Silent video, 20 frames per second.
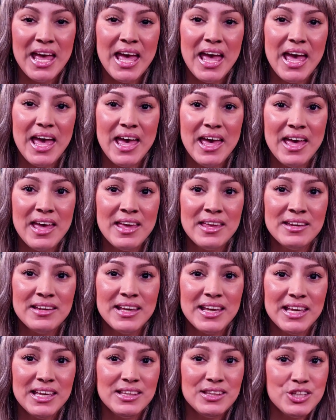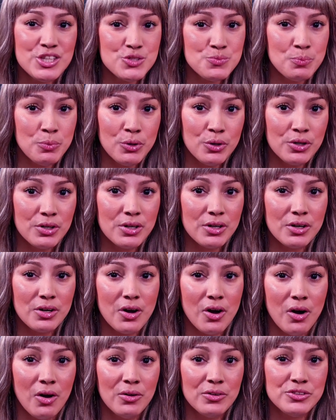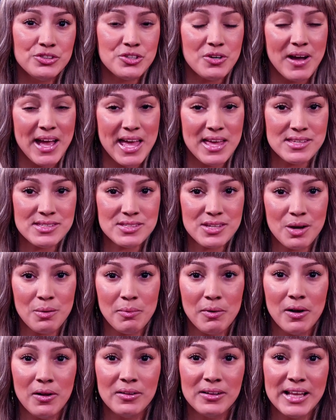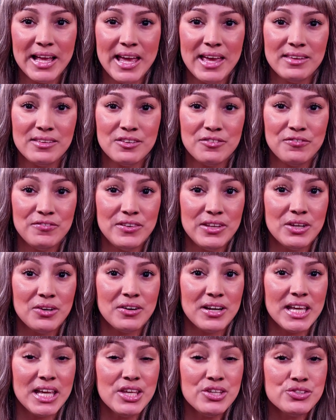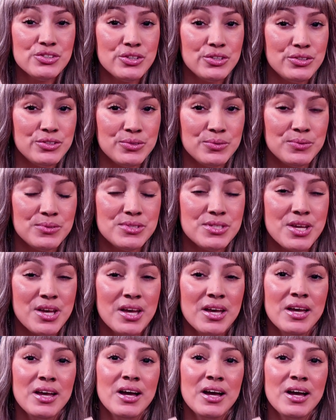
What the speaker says: And in this book called Johannes Cabal and the Fear Institute,